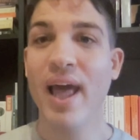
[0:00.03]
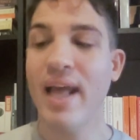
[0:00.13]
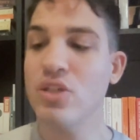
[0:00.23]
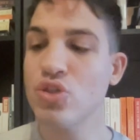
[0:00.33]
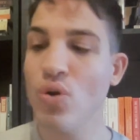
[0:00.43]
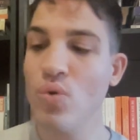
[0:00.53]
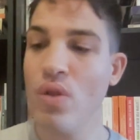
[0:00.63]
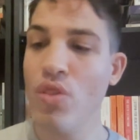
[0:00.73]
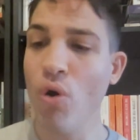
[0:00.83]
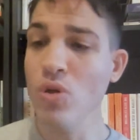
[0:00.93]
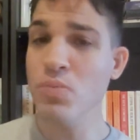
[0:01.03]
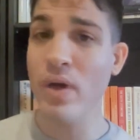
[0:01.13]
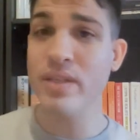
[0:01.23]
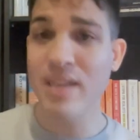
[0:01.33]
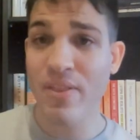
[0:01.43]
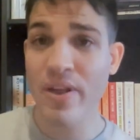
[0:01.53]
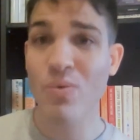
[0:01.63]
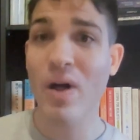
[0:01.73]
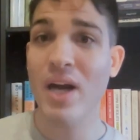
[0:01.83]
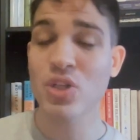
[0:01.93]
And so those places I think
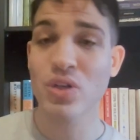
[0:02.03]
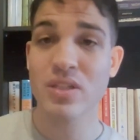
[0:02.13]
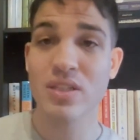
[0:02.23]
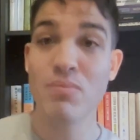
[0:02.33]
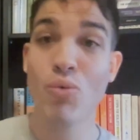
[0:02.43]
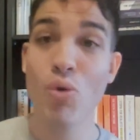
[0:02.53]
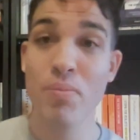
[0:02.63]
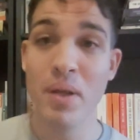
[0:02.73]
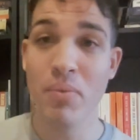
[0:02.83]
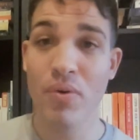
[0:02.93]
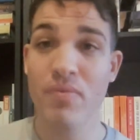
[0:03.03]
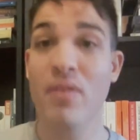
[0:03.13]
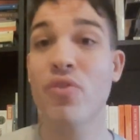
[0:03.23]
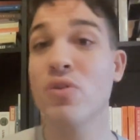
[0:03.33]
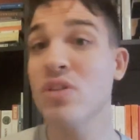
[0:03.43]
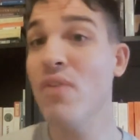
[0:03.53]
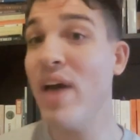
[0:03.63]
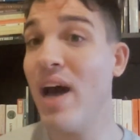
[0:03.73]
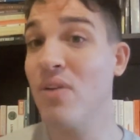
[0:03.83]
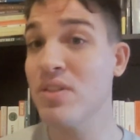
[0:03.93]
will actually see more people. If, if there's mm-hmm. enough mm.
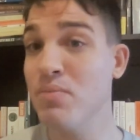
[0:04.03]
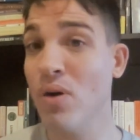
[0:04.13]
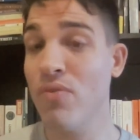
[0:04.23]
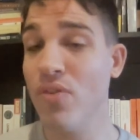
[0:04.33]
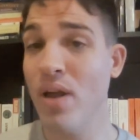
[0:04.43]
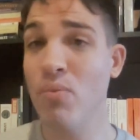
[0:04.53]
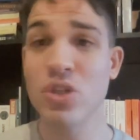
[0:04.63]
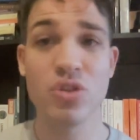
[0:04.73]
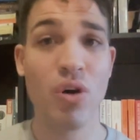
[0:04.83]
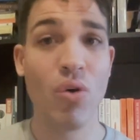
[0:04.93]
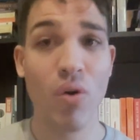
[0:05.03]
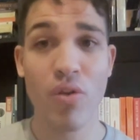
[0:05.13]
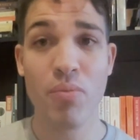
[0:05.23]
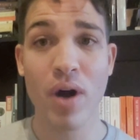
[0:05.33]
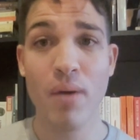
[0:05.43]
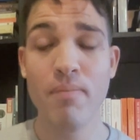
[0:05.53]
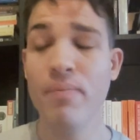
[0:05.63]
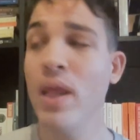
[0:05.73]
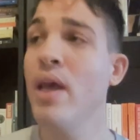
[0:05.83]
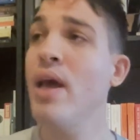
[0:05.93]
housing built for them, which is a whole other problem,
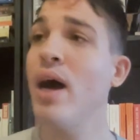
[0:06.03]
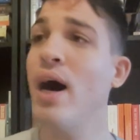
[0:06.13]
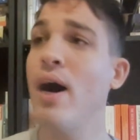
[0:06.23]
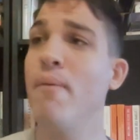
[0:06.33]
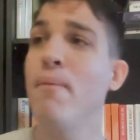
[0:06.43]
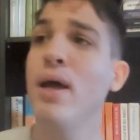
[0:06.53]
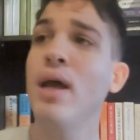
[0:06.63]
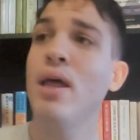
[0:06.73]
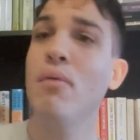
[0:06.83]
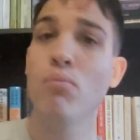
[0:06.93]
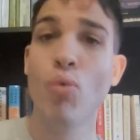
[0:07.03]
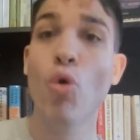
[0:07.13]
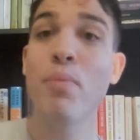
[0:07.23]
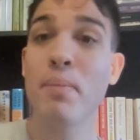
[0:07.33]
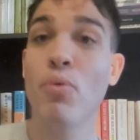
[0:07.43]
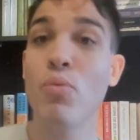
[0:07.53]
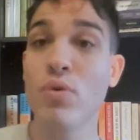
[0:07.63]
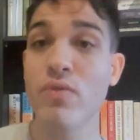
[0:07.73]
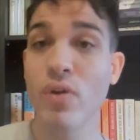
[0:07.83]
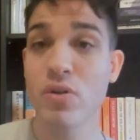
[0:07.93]
um, more people will
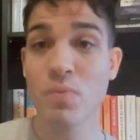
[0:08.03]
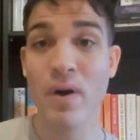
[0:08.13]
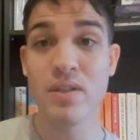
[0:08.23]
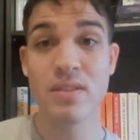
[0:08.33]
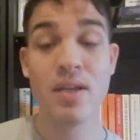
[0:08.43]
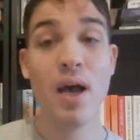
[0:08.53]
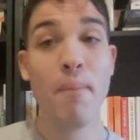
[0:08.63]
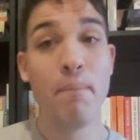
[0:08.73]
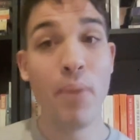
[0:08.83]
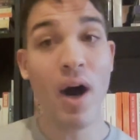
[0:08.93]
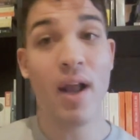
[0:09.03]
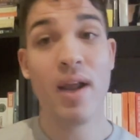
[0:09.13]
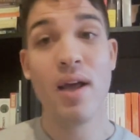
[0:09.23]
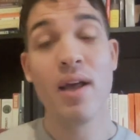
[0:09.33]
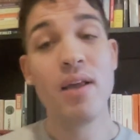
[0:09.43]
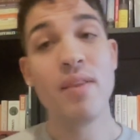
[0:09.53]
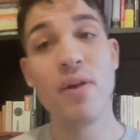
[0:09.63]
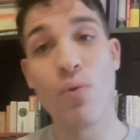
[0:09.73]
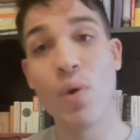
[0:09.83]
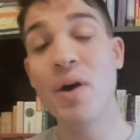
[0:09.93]
move to those places. But
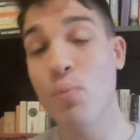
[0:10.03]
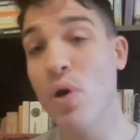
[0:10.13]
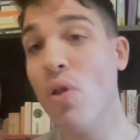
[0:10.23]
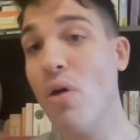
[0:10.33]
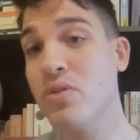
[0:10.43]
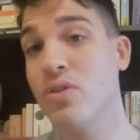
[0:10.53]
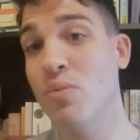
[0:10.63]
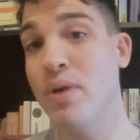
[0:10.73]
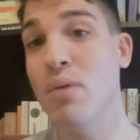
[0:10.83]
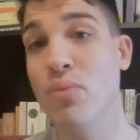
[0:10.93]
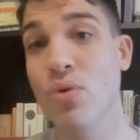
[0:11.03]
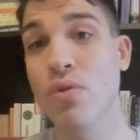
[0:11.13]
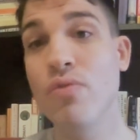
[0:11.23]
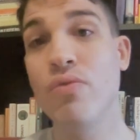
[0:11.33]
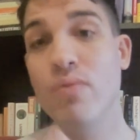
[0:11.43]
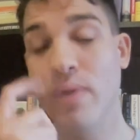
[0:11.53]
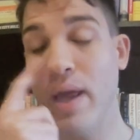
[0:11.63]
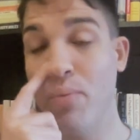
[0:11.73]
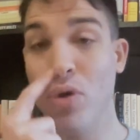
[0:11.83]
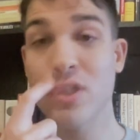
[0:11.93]
there will, will also be a move,
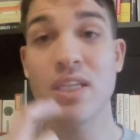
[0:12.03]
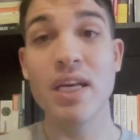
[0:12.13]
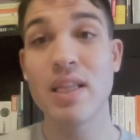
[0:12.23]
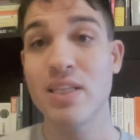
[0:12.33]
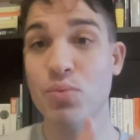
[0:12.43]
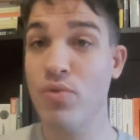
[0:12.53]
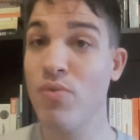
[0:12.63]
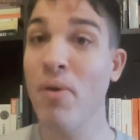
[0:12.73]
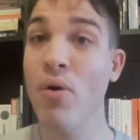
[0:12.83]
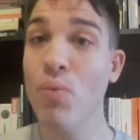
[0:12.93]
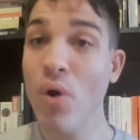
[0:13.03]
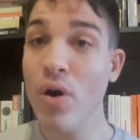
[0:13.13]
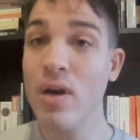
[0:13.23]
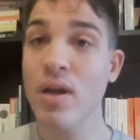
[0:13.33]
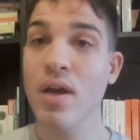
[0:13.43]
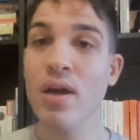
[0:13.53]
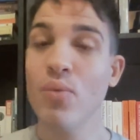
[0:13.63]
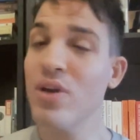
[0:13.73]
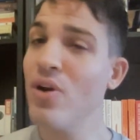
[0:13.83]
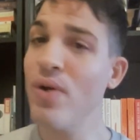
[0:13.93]
and we're seeing this with remote work,
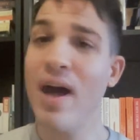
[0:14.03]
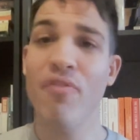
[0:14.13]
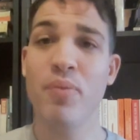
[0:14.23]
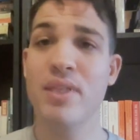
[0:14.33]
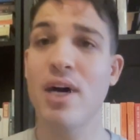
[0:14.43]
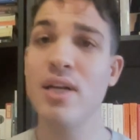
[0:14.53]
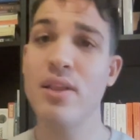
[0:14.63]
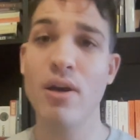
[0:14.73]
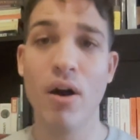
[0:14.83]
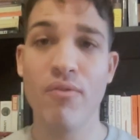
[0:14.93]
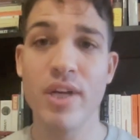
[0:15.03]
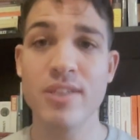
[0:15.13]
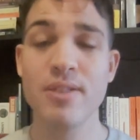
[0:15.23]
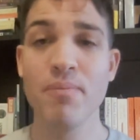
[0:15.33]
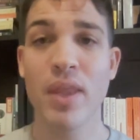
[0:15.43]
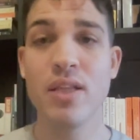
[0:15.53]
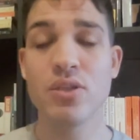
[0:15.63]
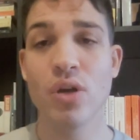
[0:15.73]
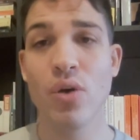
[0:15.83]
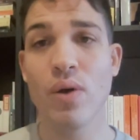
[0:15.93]
where you don't have to be tied to the office. And
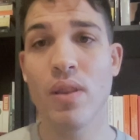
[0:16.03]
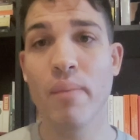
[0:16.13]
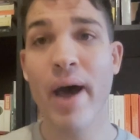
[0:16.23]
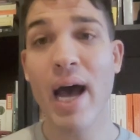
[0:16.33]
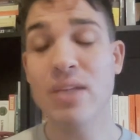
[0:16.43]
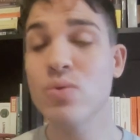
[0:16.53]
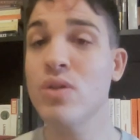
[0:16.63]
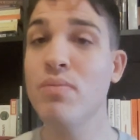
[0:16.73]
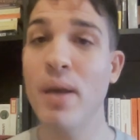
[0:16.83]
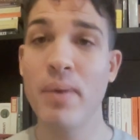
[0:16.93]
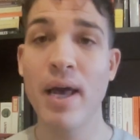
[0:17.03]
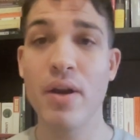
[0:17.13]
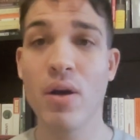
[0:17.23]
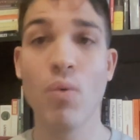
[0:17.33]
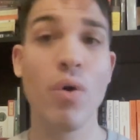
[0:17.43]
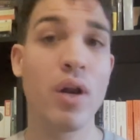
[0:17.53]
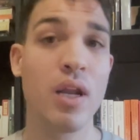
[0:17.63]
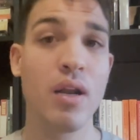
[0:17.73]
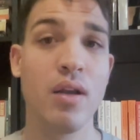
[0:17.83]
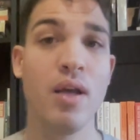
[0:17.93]
so in the past, where you maybe had to go work
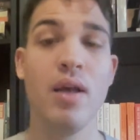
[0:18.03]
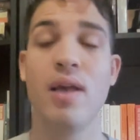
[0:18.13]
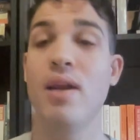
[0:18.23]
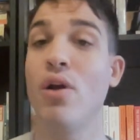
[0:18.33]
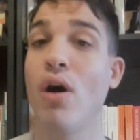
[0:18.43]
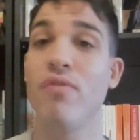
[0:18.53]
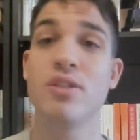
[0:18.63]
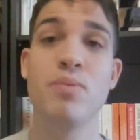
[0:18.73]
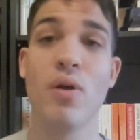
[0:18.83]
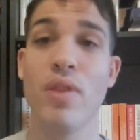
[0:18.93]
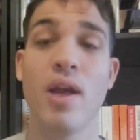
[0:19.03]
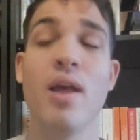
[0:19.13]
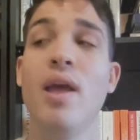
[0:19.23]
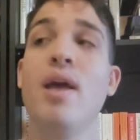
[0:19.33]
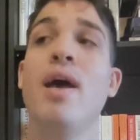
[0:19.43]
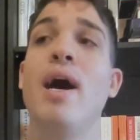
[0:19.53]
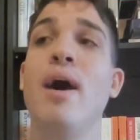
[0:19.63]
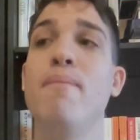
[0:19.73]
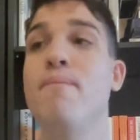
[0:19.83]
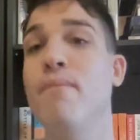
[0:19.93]
in, in an office building
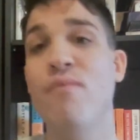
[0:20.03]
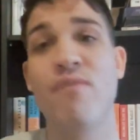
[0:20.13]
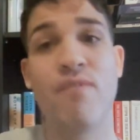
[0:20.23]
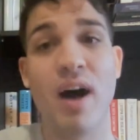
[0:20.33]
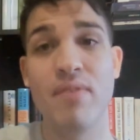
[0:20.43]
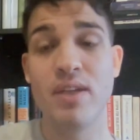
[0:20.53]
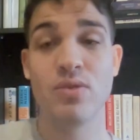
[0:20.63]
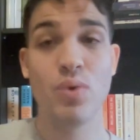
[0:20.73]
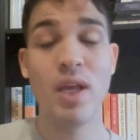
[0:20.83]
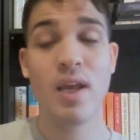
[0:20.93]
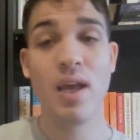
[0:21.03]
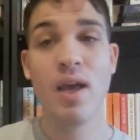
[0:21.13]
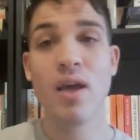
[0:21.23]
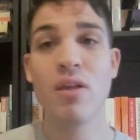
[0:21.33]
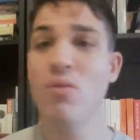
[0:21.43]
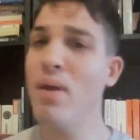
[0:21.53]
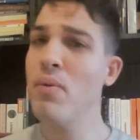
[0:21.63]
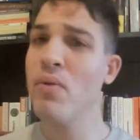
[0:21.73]
um, five days a week, you maybe